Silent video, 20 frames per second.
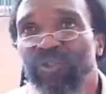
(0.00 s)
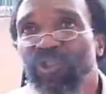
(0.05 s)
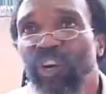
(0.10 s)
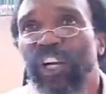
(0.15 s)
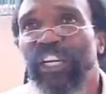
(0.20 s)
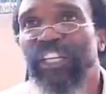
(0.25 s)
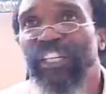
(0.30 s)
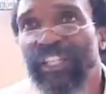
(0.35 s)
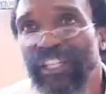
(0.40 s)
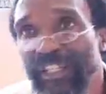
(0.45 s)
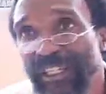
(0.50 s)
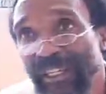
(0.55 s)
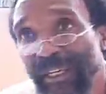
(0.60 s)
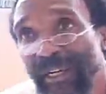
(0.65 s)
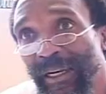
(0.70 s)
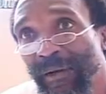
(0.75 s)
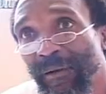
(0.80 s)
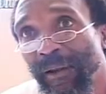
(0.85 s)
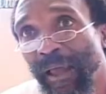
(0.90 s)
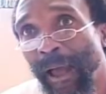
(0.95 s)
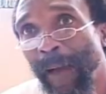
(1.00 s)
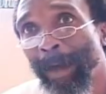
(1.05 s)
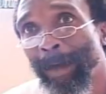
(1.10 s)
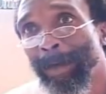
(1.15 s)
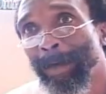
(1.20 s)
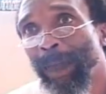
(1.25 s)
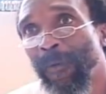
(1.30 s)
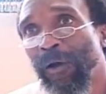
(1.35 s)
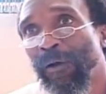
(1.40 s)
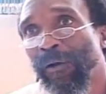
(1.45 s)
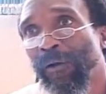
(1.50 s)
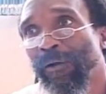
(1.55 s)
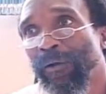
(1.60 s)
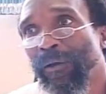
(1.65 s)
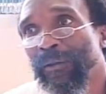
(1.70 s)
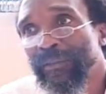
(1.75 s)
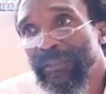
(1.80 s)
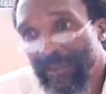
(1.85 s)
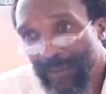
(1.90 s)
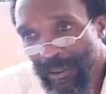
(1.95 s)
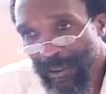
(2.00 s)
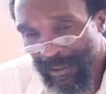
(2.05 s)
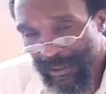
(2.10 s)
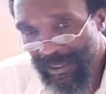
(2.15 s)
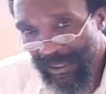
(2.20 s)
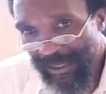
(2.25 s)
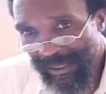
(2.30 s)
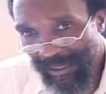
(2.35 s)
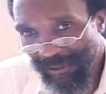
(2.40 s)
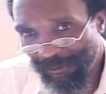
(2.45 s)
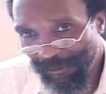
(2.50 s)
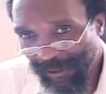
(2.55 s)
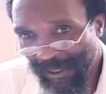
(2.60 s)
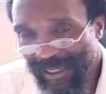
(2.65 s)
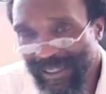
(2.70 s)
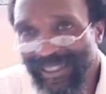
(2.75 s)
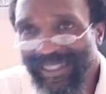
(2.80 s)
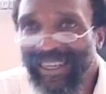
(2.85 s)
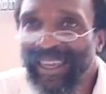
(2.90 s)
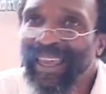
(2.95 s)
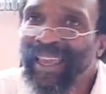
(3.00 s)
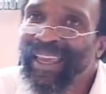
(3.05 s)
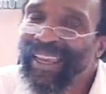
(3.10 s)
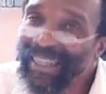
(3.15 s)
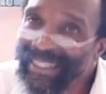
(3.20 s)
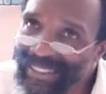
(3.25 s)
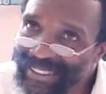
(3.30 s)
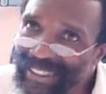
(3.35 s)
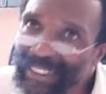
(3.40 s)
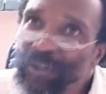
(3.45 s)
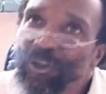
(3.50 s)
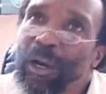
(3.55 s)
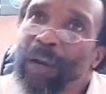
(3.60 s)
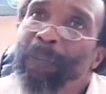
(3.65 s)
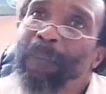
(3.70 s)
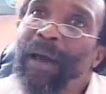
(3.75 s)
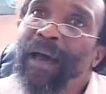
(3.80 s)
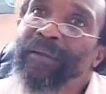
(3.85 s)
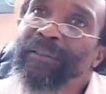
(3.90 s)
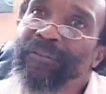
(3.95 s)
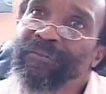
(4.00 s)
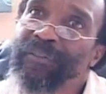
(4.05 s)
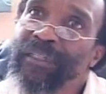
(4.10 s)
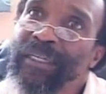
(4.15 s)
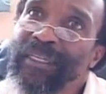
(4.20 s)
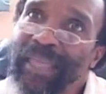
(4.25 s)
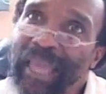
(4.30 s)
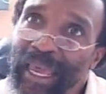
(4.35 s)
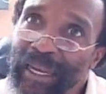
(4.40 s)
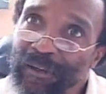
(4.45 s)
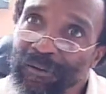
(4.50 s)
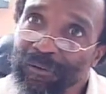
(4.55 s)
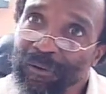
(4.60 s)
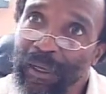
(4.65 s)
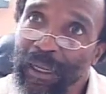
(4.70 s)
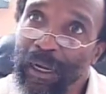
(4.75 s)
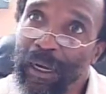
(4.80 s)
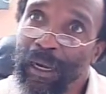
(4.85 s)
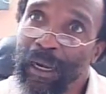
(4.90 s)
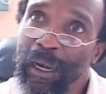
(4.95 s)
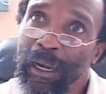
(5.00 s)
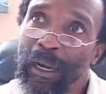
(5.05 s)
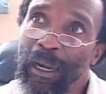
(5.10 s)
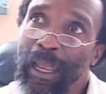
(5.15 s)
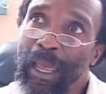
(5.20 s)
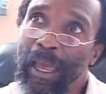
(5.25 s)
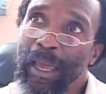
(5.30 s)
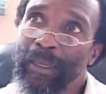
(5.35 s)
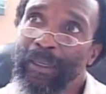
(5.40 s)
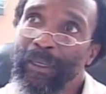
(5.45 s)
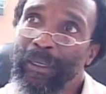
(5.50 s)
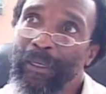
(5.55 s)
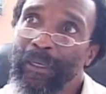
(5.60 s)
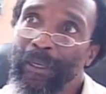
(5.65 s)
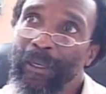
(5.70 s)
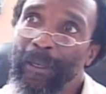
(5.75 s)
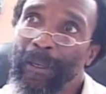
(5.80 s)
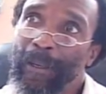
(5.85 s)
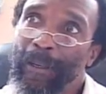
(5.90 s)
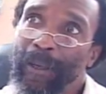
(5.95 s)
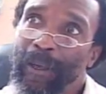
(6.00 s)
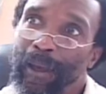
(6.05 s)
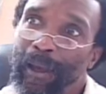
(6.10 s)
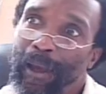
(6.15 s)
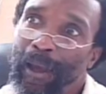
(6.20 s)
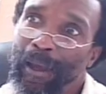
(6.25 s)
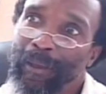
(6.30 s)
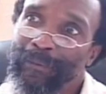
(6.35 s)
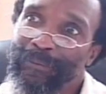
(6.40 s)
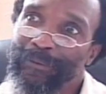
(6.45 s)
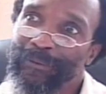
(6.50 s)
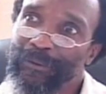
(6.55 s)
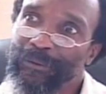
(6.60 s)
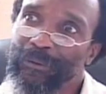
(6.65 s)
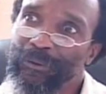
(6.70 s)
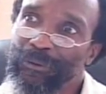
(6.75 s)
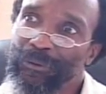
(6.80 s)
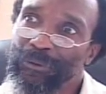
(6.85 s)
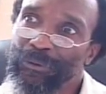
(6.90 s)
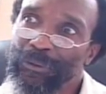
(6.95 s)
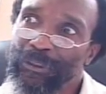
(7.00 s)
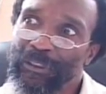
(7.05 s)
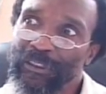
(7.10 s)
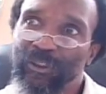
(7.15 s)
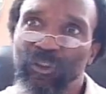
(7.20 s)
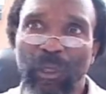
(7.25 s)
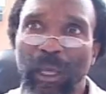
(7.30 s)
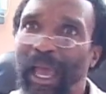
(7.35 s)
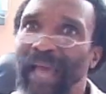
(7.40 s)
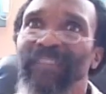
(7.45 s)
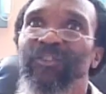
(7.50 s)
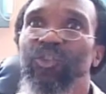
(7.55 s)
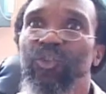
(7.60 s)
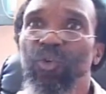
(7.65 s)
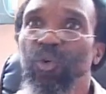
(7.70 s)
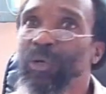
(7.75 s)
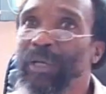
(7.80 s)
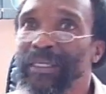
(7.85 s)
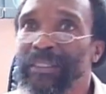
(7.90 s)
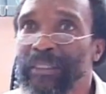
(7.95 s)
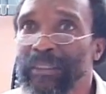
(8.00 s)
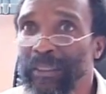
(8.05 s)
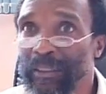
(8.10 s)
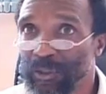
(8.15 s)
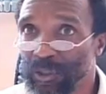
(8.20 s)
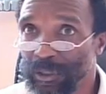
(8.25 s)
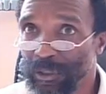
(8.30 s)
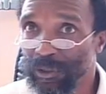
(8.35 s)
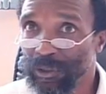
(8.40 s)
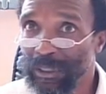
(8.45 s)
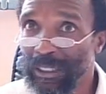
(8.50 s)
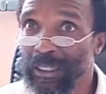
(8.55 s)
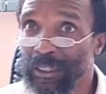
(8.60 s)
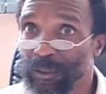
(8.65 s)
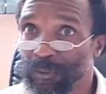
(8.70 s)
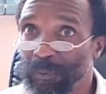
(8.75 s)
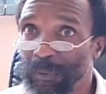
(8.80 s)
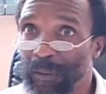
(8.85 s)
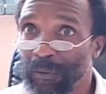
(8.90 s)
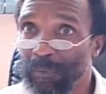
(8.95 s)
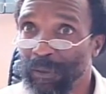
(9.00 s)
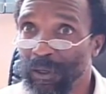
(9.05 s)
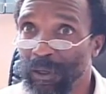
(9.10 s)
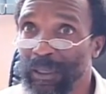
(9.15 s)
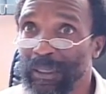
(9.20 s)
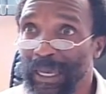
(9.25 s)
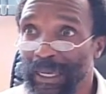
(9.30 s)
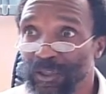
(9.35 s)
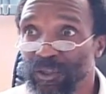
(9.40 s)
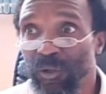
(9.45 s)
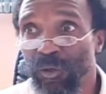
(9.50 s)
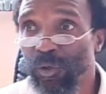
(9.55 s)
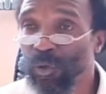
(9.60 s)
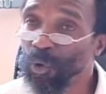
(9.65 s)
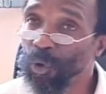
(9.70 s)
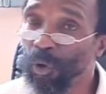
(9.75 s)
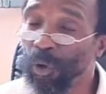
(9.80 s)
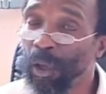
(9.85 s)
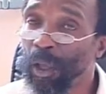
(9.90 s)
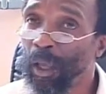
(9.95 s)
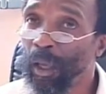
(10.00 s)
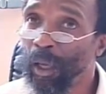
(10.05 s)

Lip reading: traditional, significant, integral part of the Carnival, and it has thrown us in a tailspin because, as you know,